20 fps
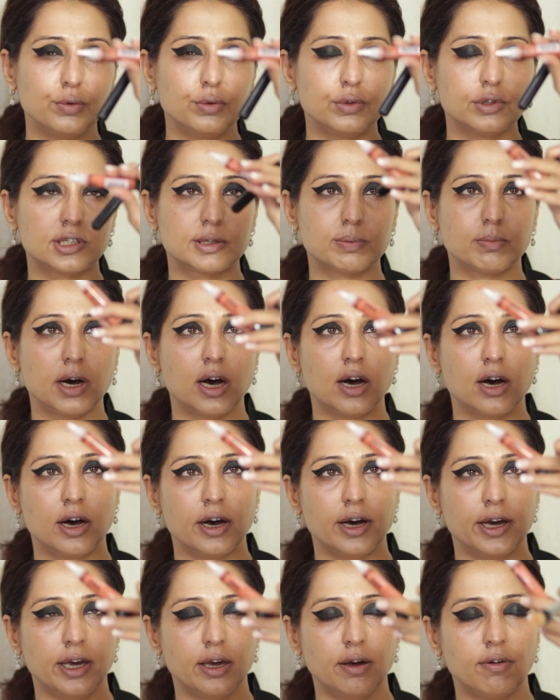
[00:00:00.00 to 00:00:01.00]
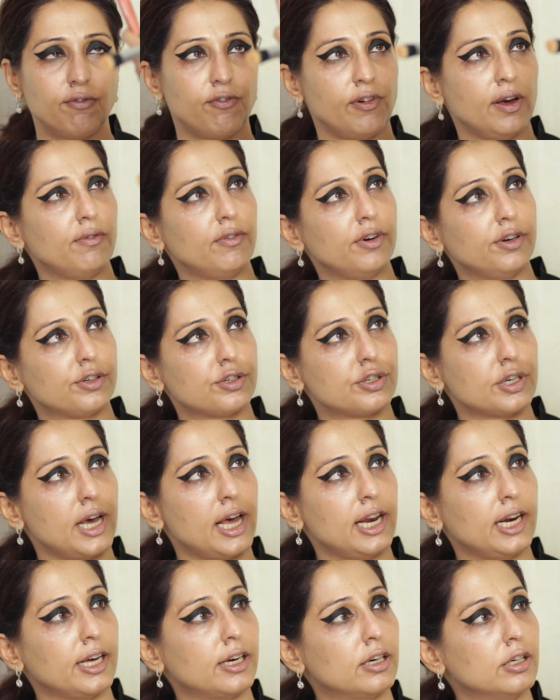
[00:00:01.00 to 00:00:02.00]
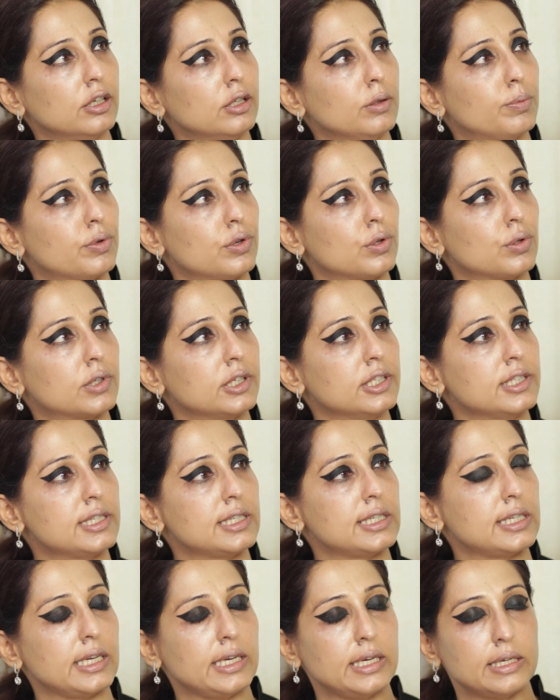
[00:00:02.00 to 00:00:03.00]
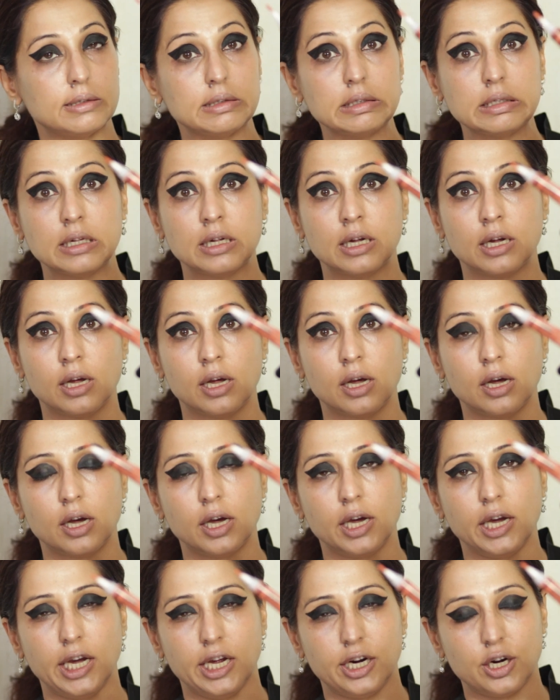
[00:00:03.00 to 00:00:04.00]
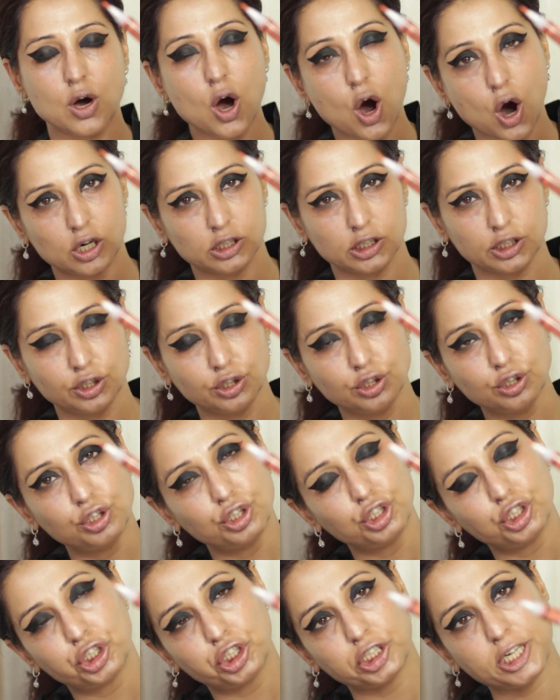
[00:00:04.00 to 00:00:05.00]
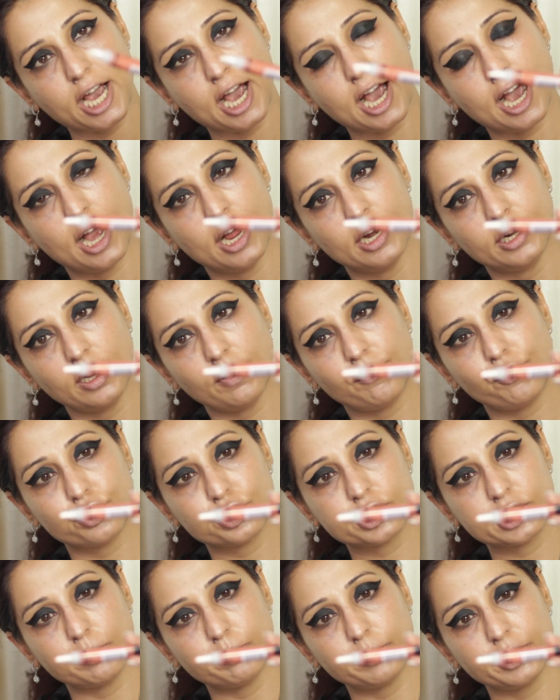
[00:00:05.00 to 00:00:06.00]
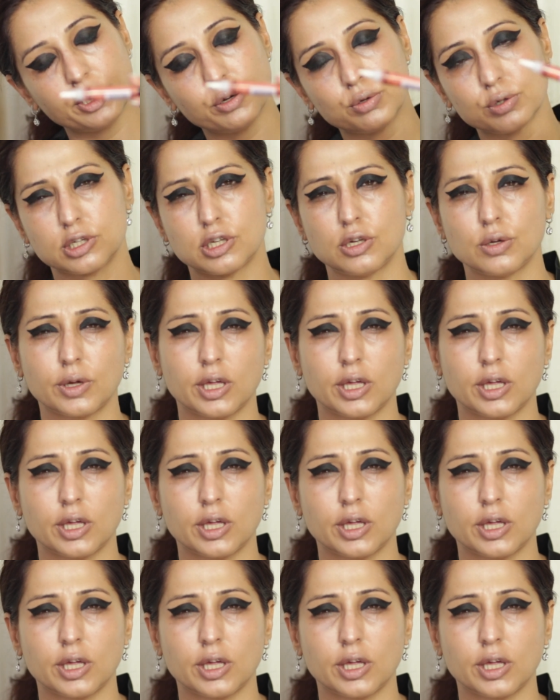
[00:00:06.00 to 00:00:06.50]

to use my favorite LA Girl Pro Conceal in orange, and if you're somebody who's